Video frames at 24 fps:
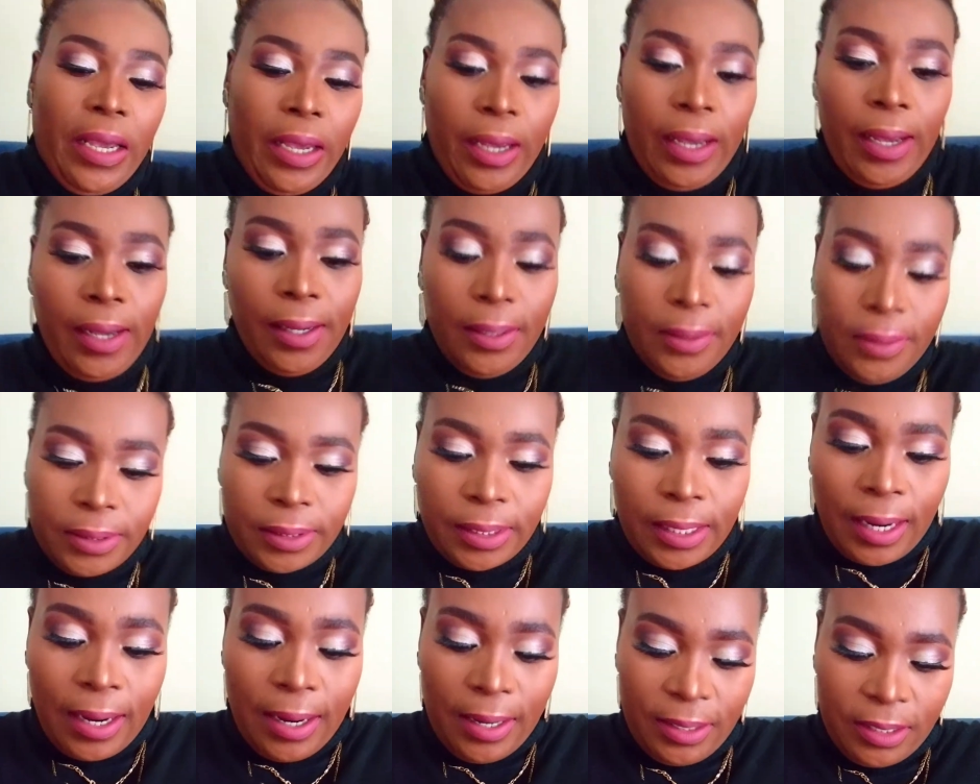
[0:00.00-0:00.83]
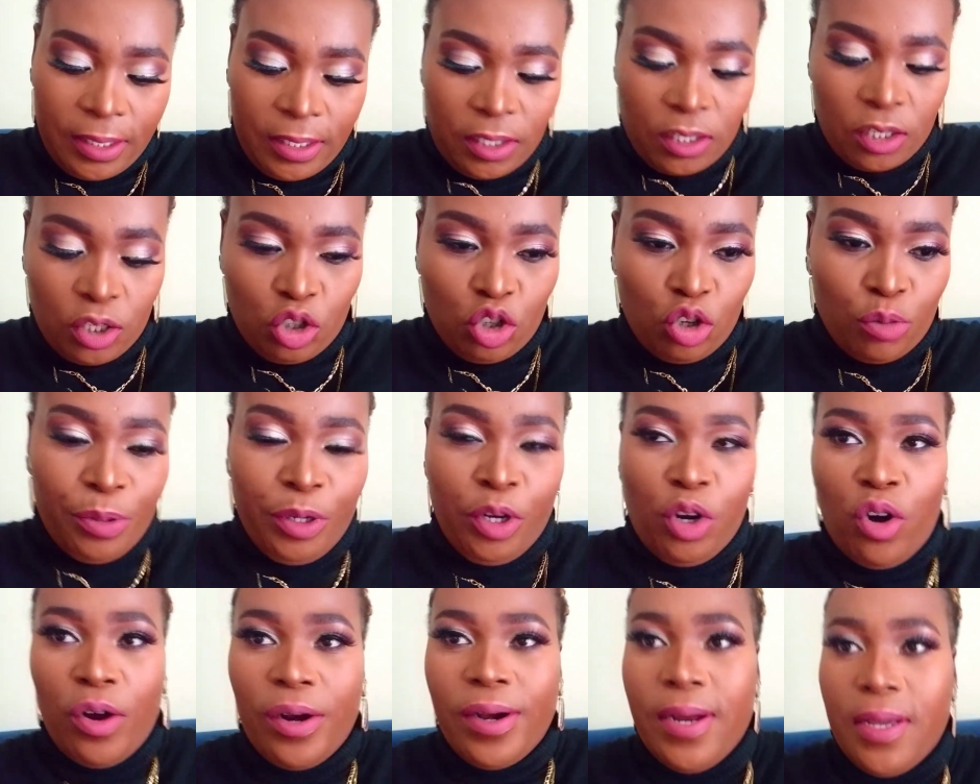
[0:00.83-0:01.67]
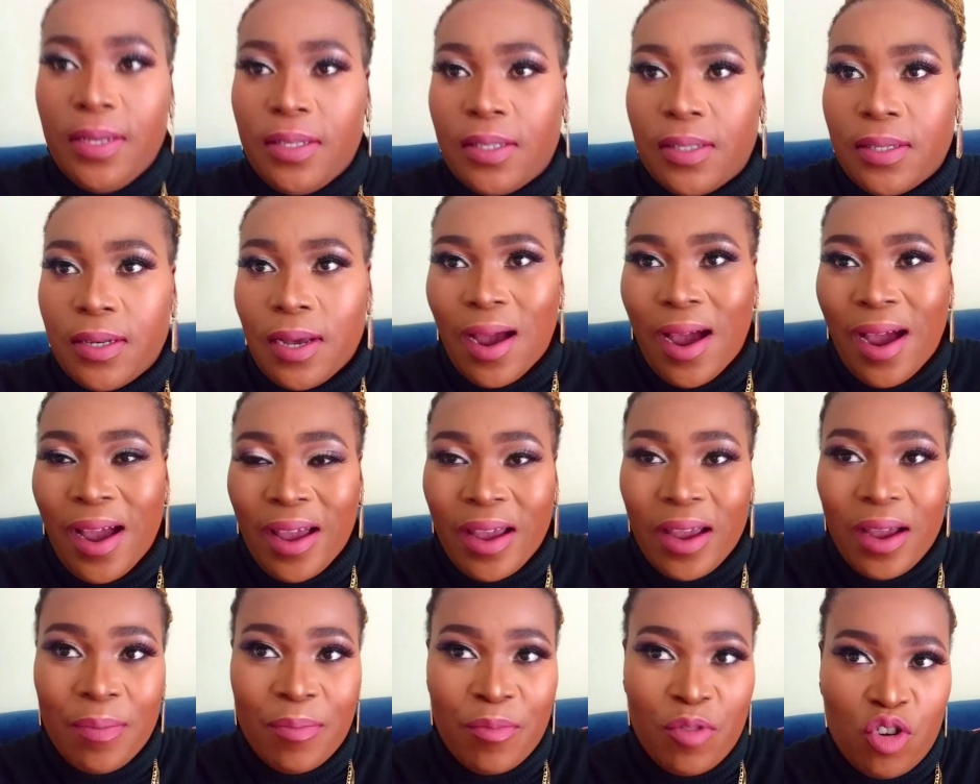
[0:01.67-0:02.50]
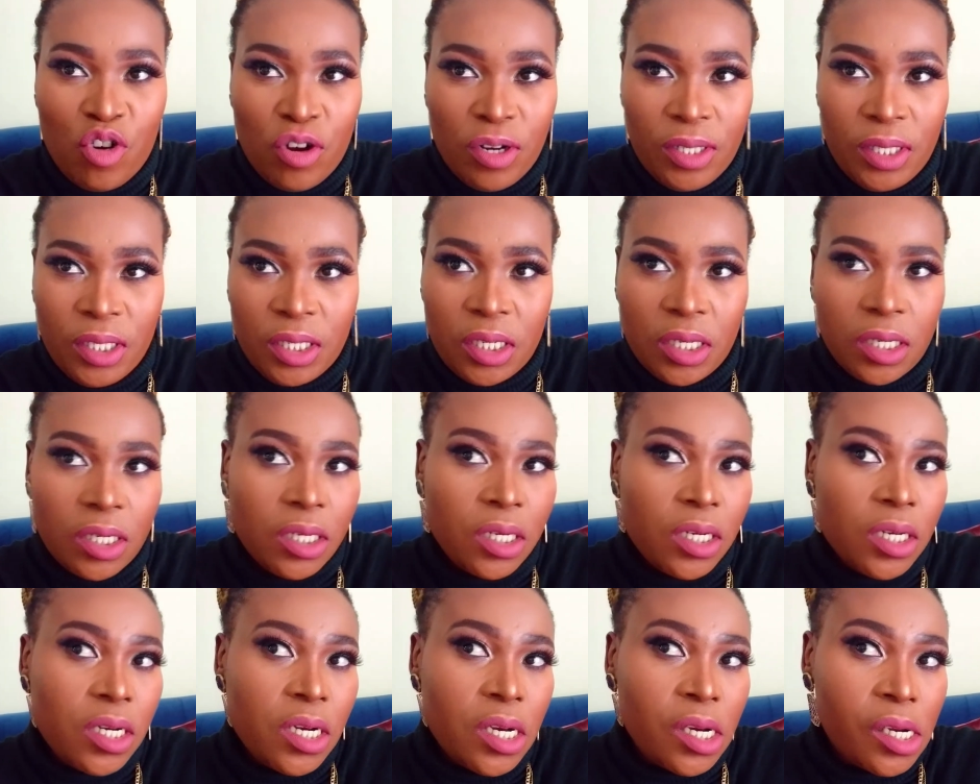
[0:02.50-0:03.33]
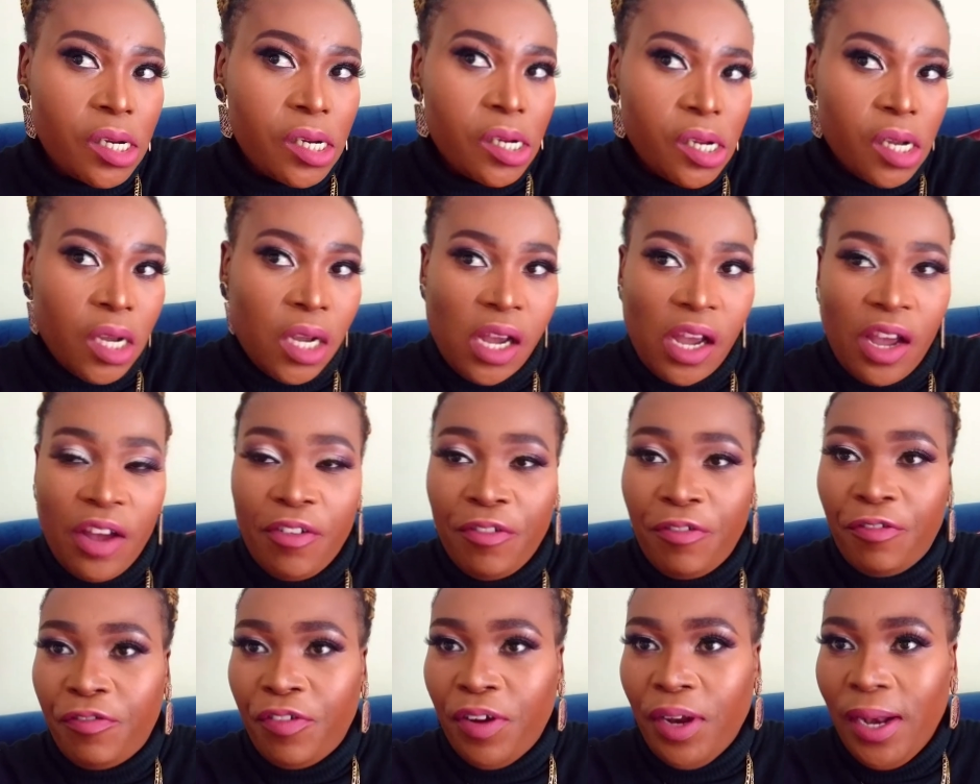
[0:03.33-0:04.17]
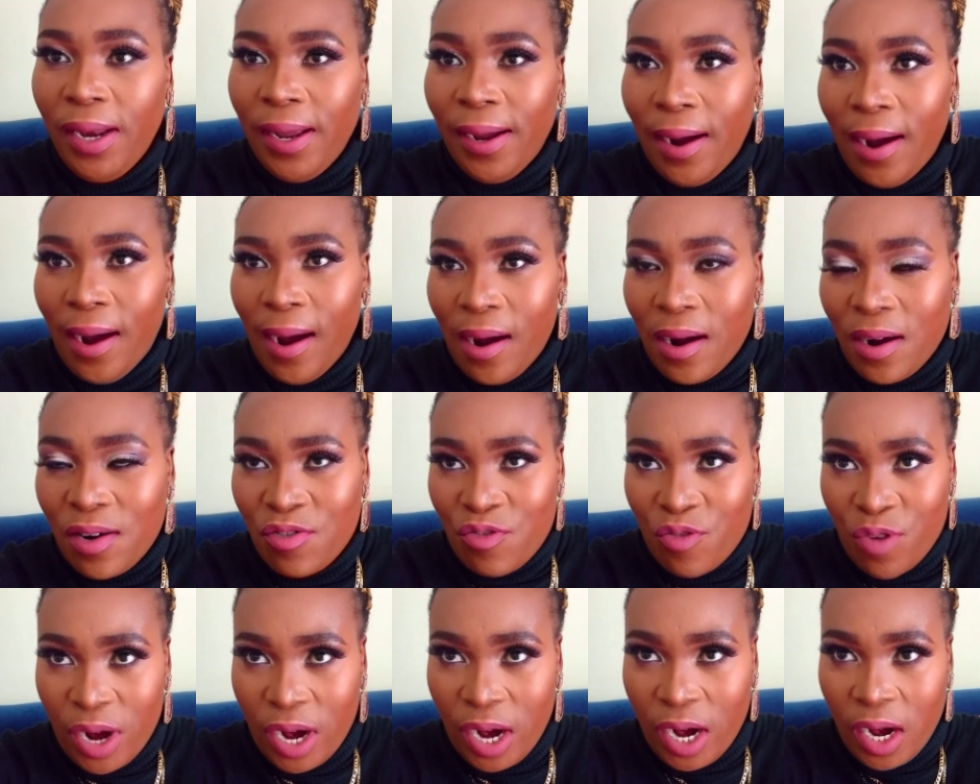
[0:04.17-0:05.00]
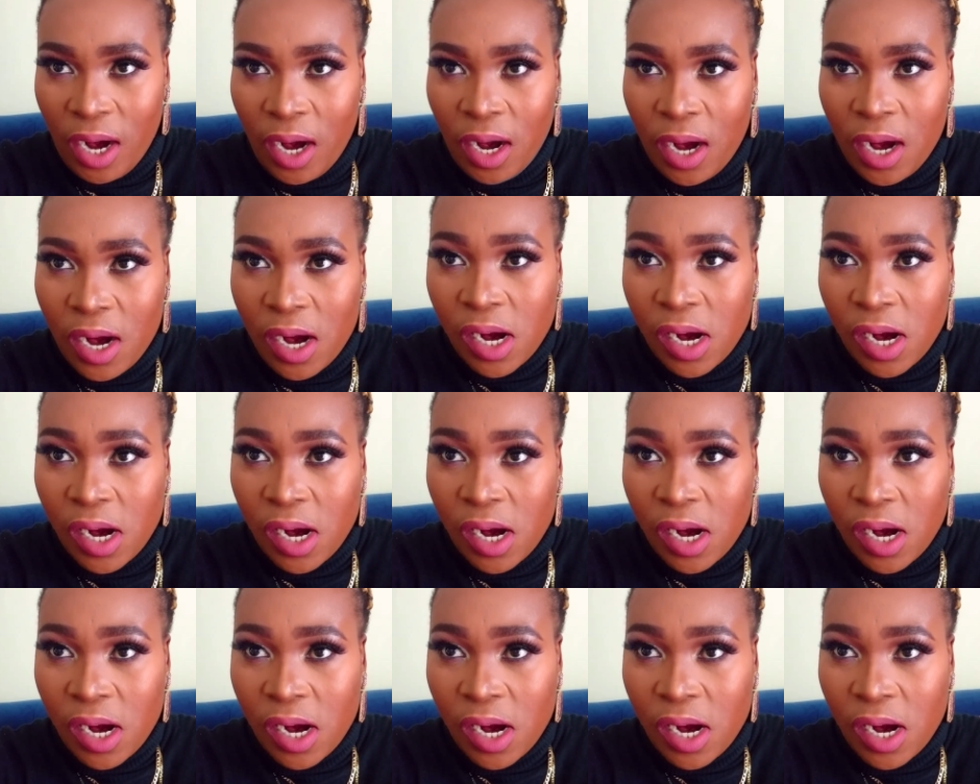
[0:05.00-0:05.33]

And guys, to be honest, I am not feeling hungry,